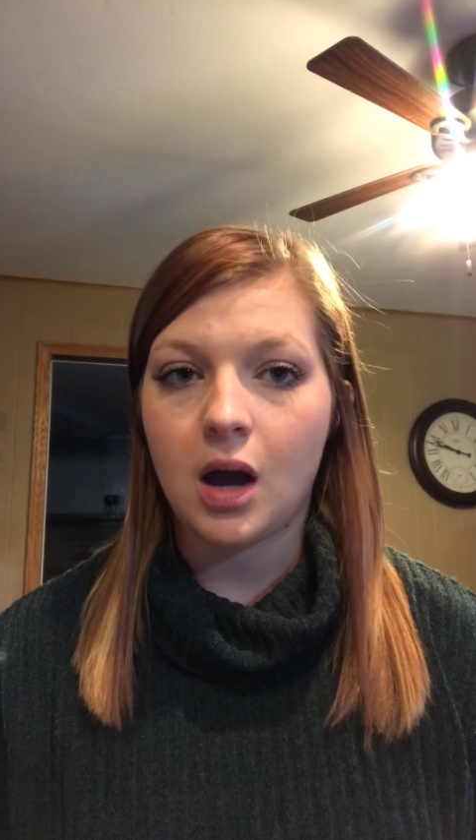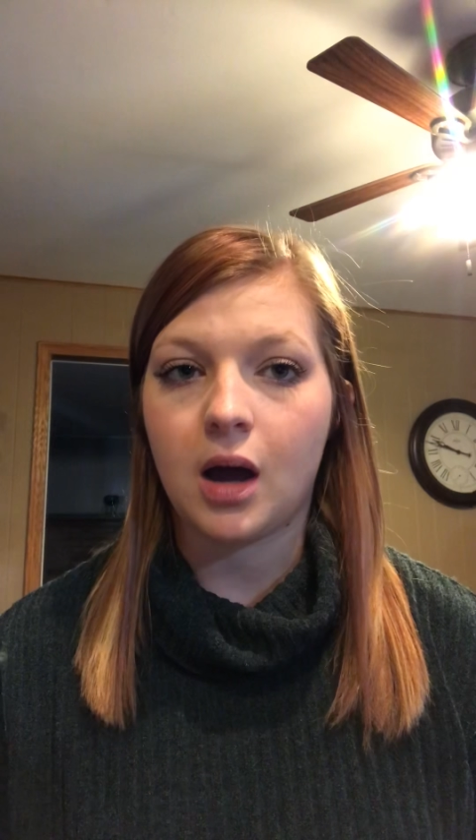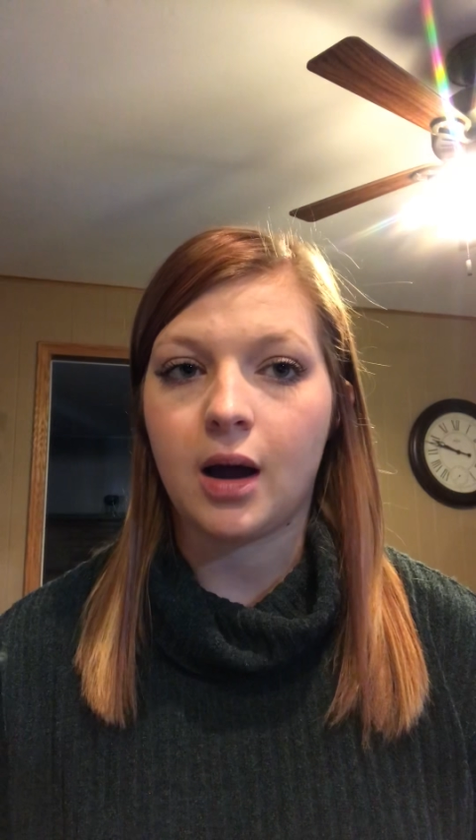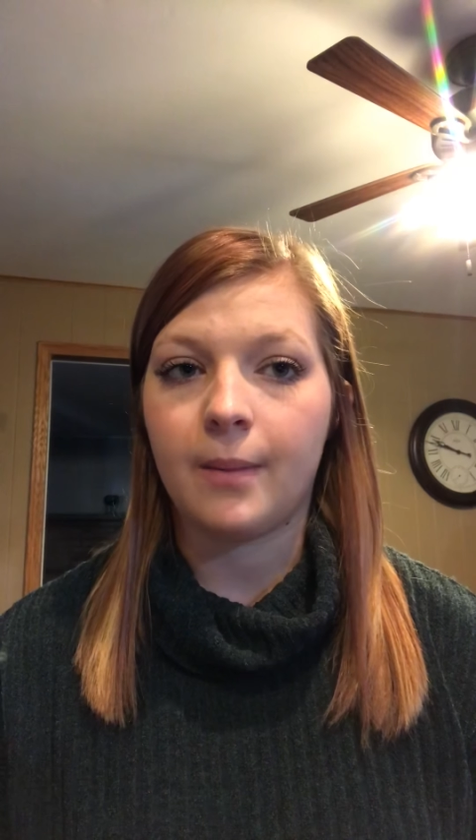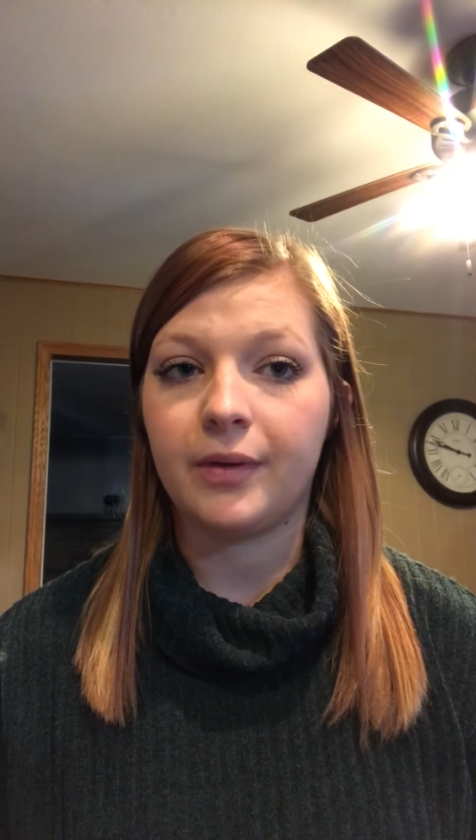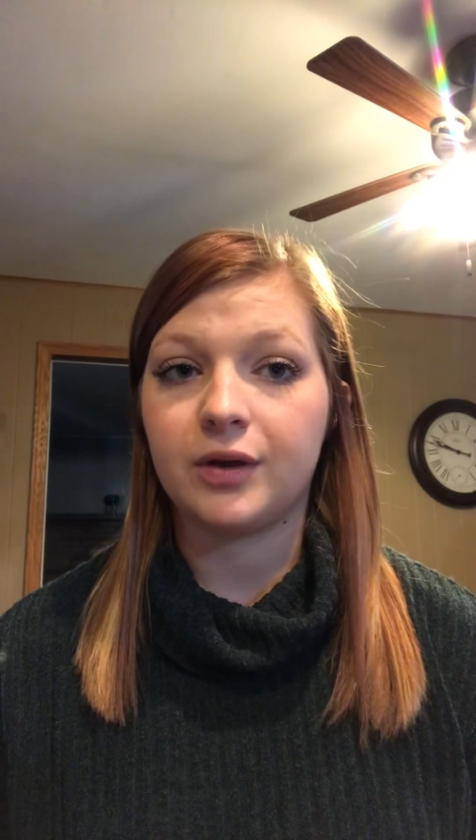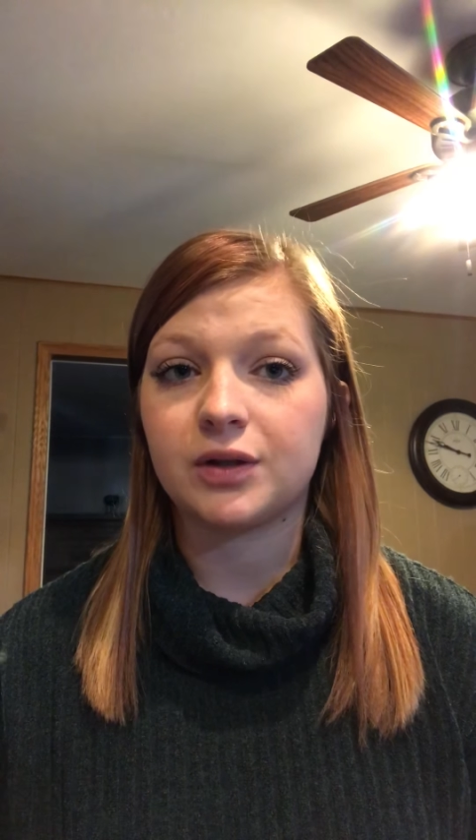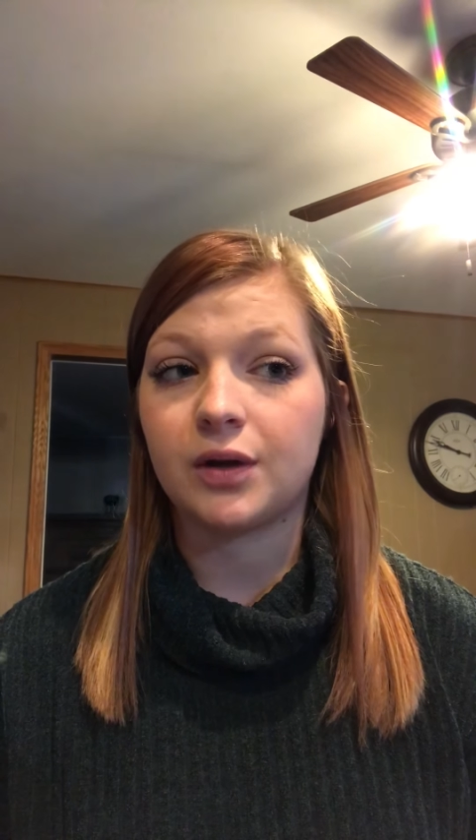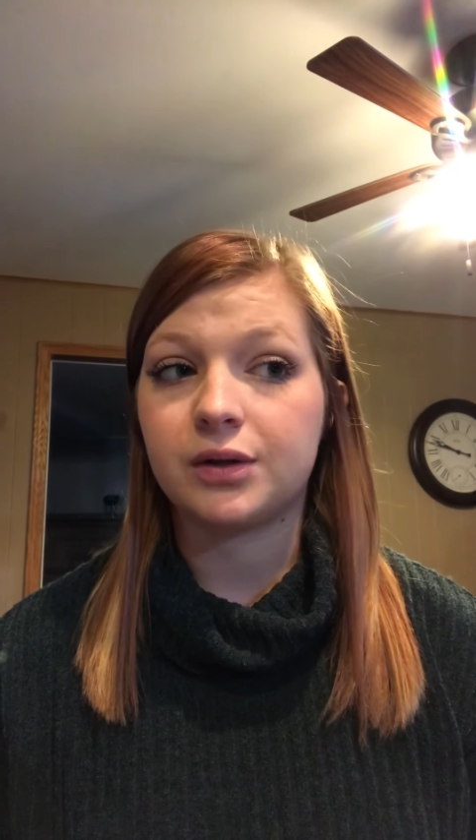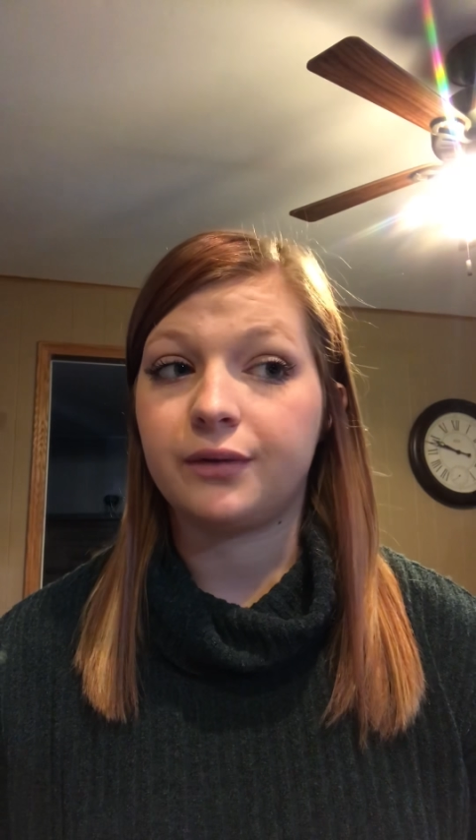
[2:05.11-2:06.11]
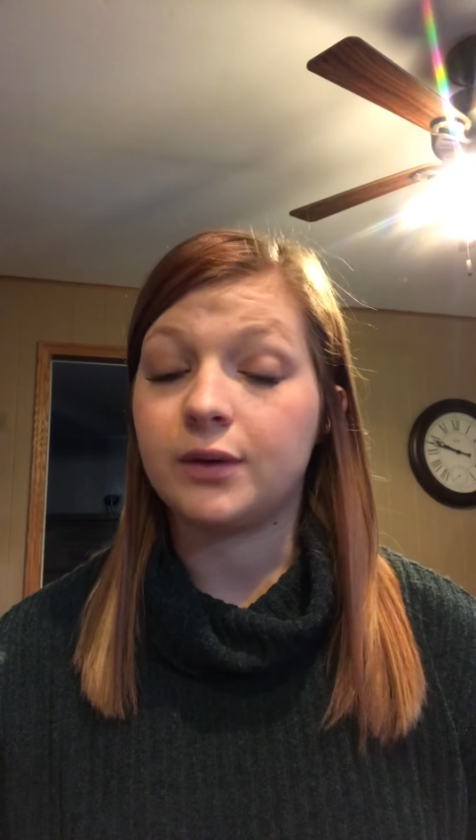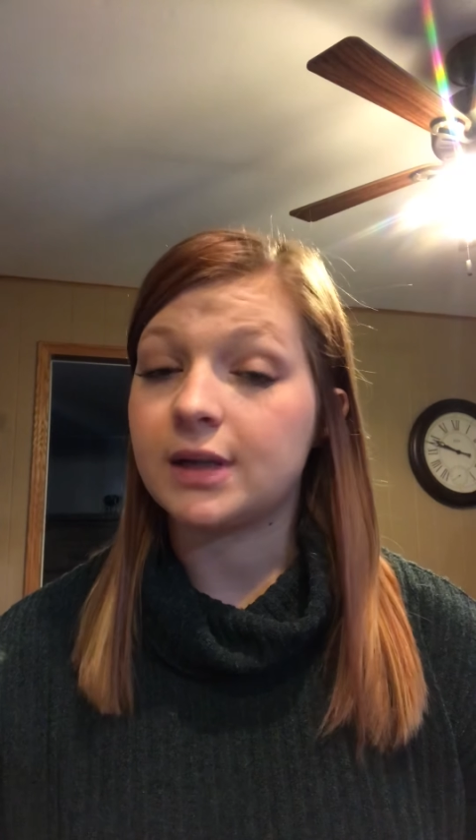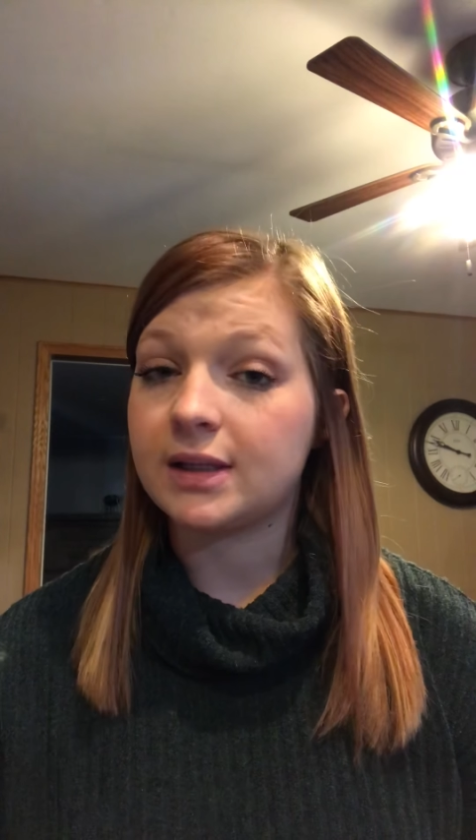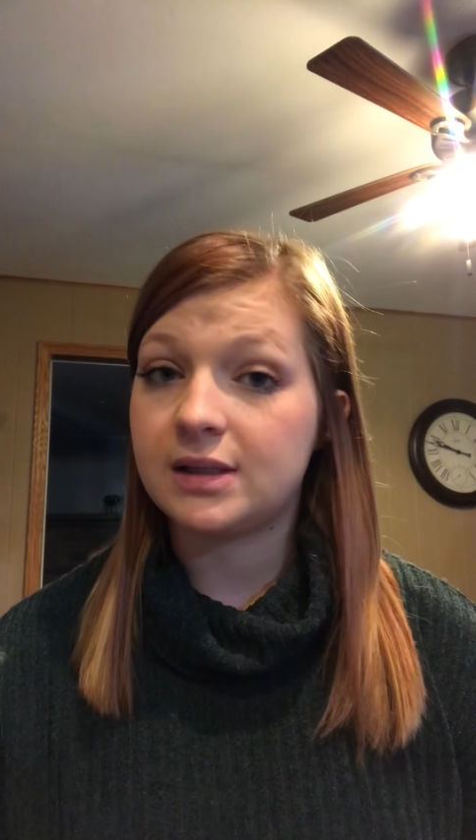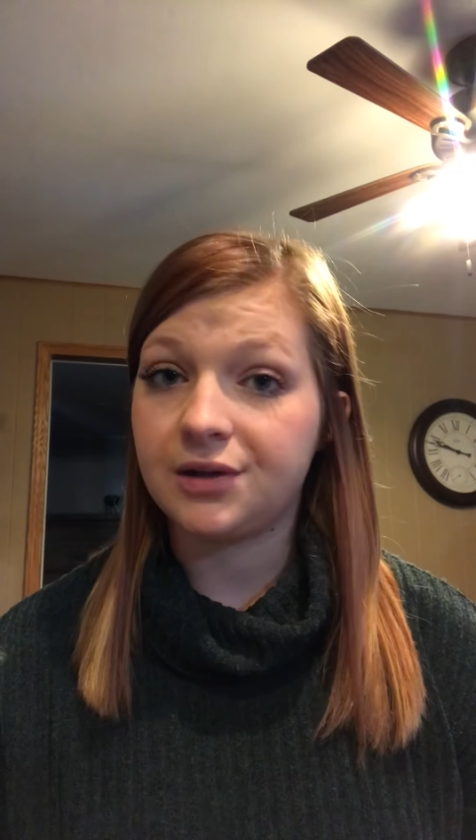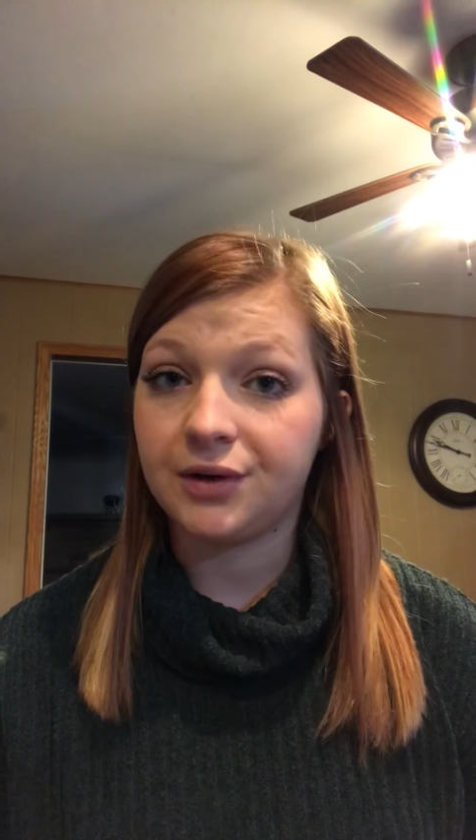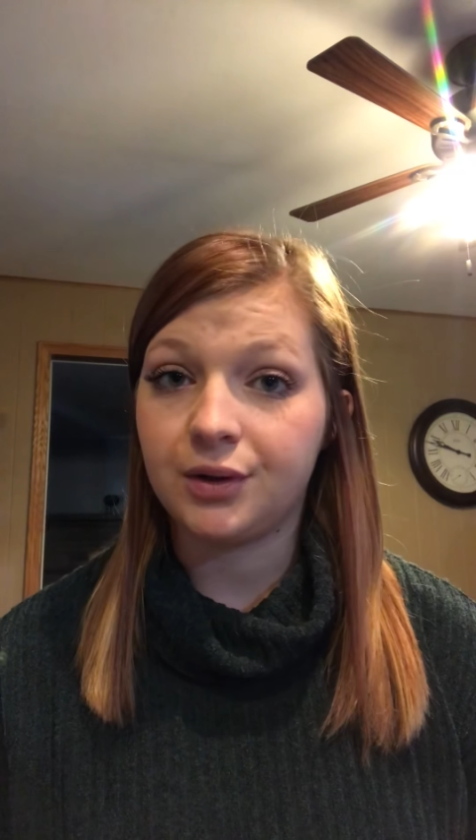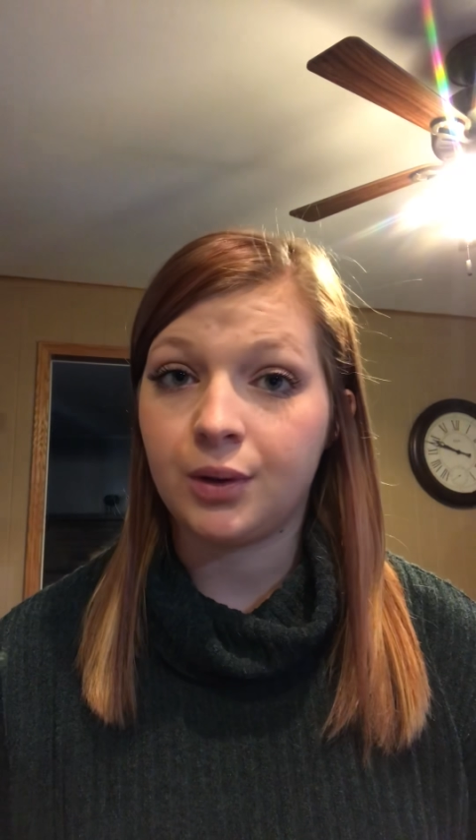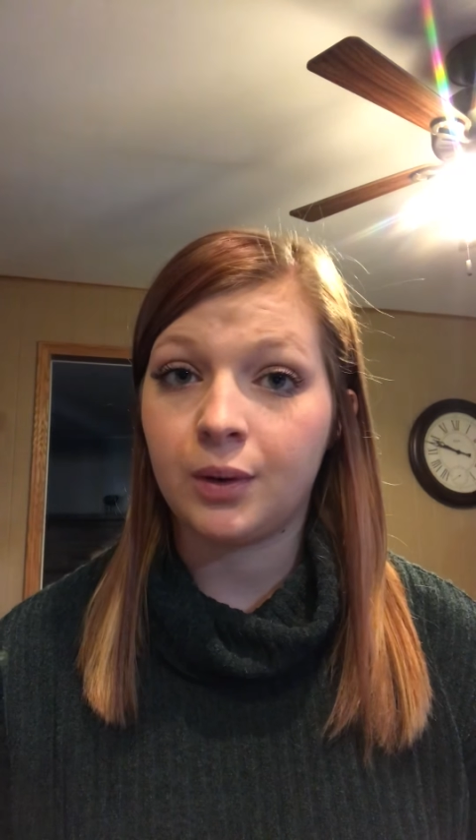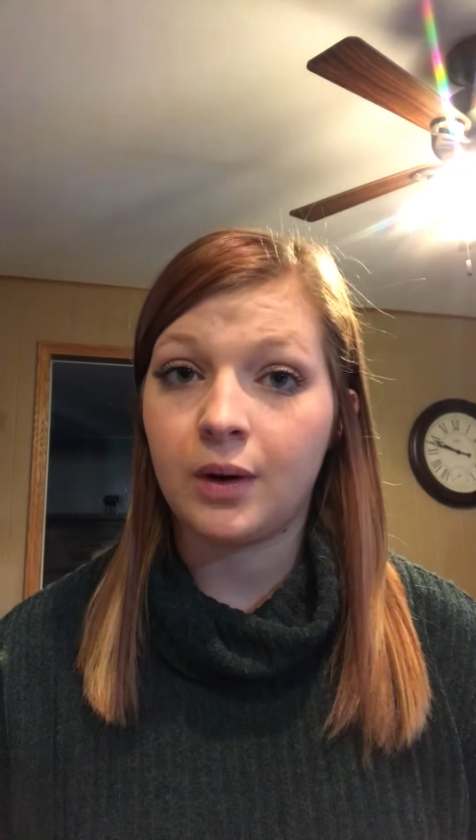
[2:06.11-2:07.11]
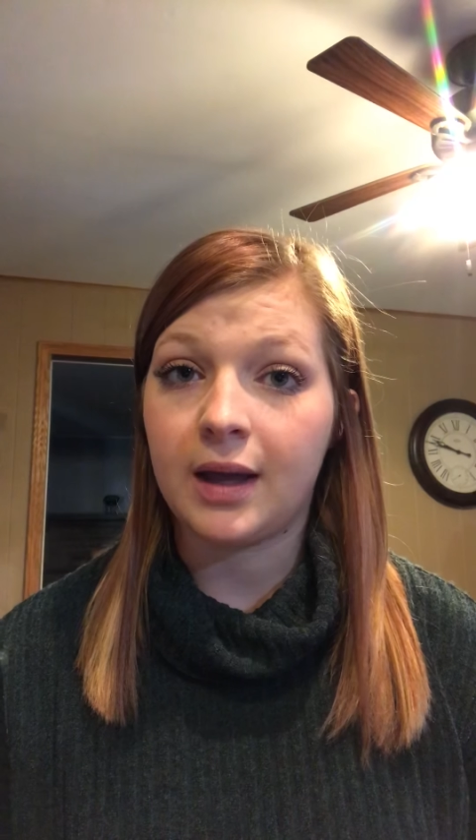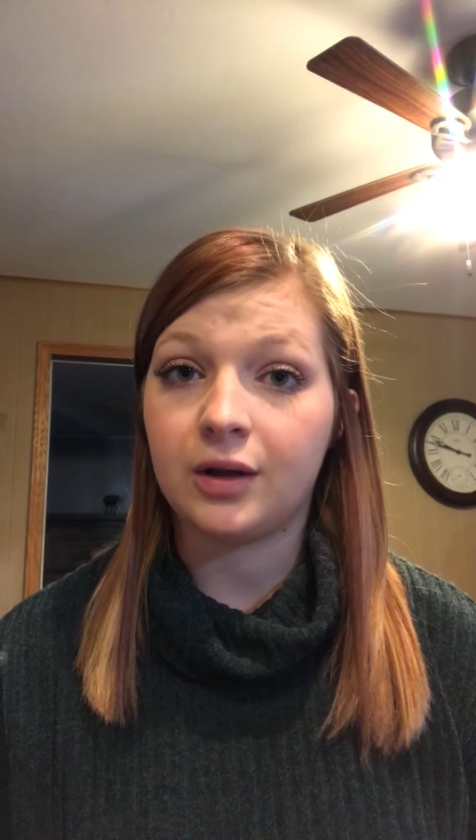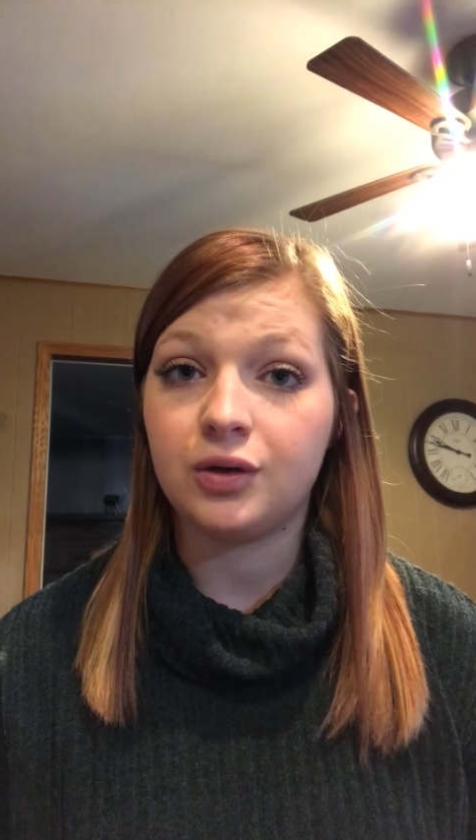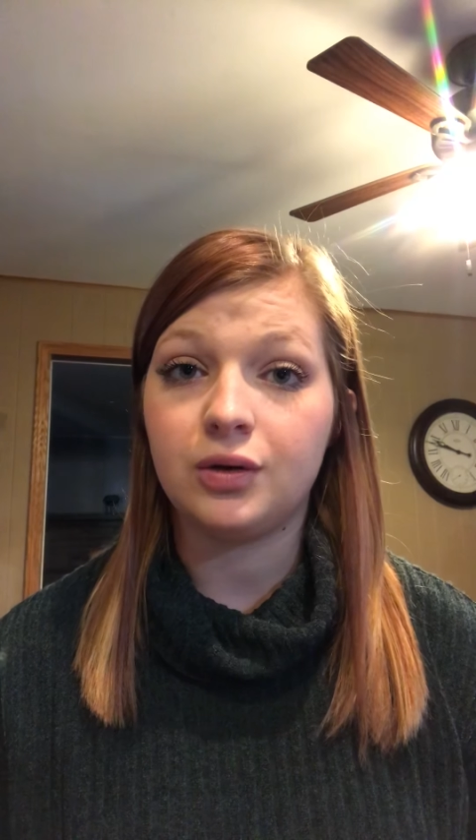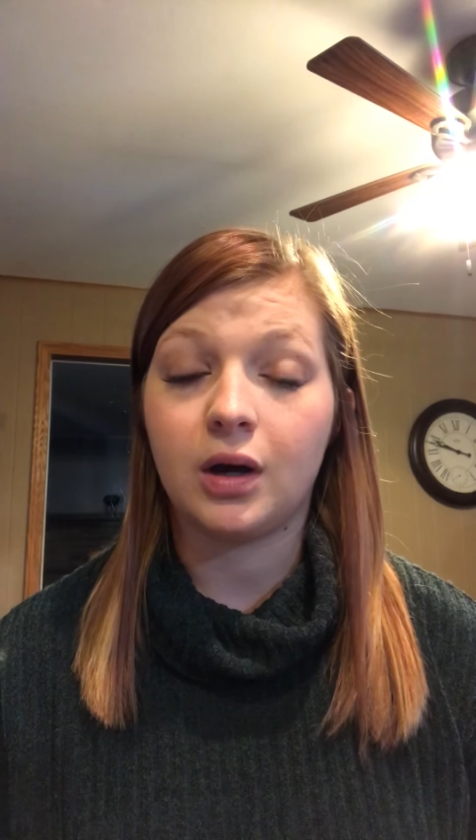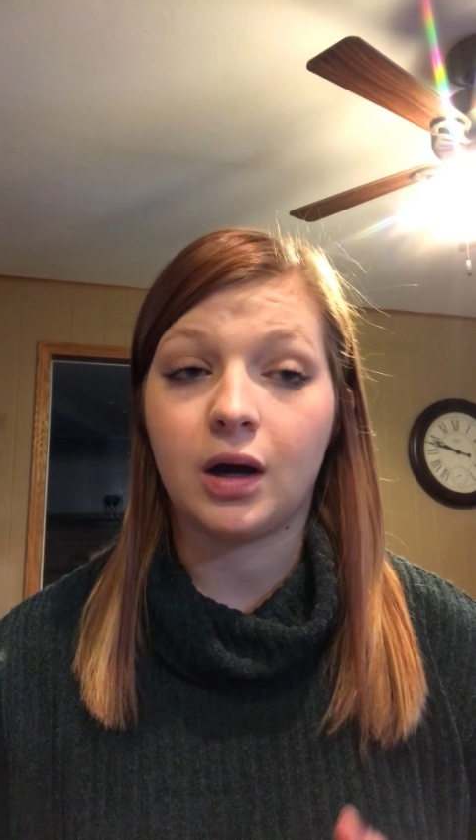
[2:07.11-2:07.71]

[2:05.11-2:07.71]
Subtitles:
but there's also foods like cereal, and